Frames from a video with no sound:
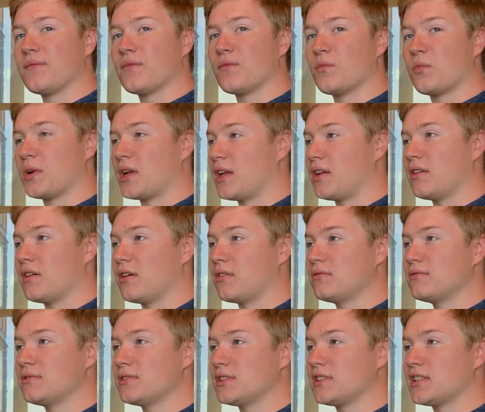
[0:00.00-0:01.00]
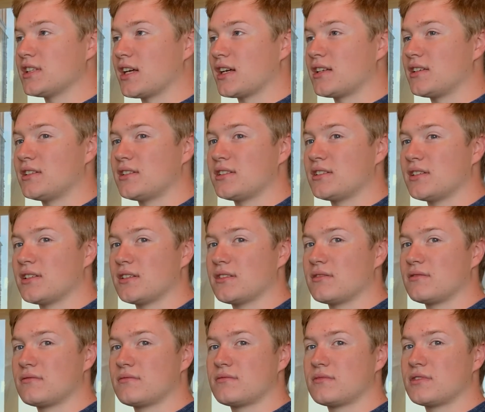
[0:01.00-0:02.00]
when I don't, it's like just a
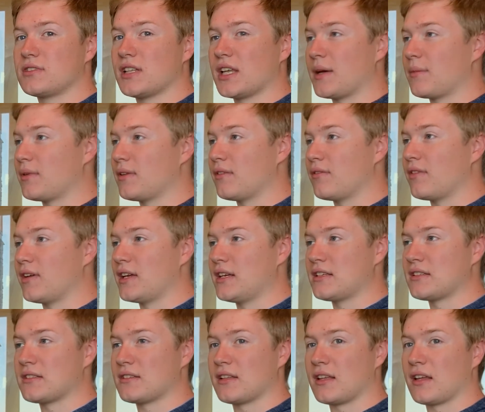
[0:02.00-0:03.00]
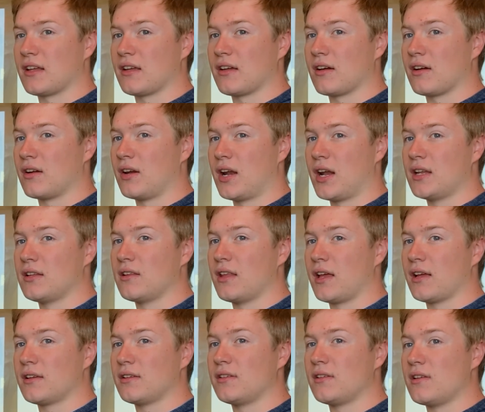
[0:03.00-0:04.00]
slap in the face and like, all right, like
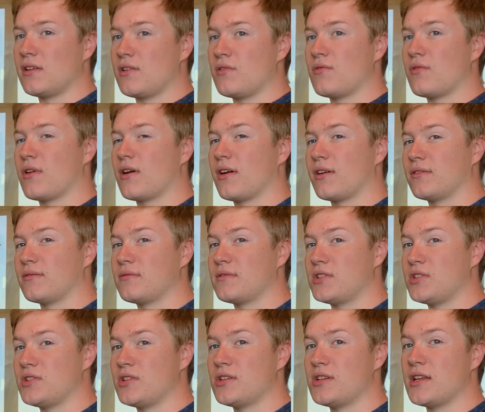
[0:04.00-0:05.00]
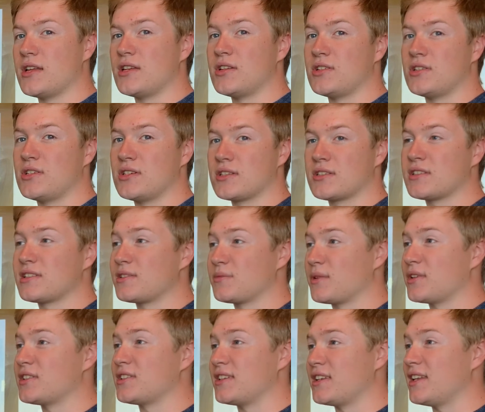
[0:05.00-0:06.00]
you are in just as
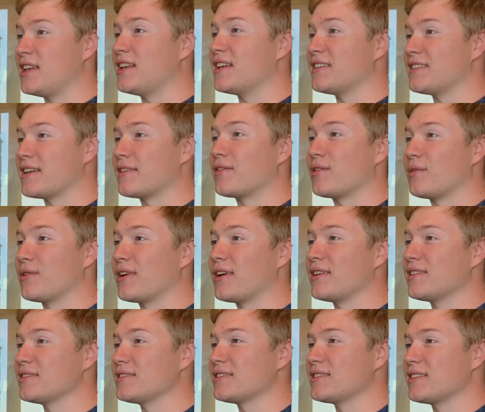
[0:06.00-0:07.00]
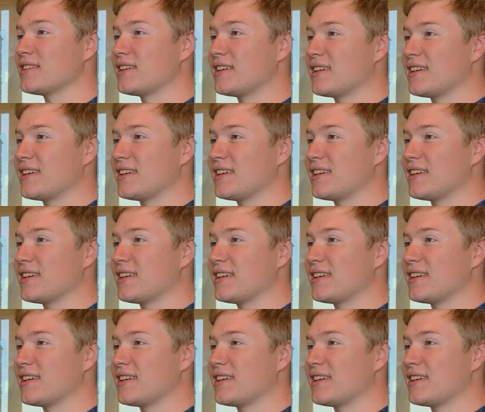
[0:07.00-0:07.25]
much need as everyone else. Yeah.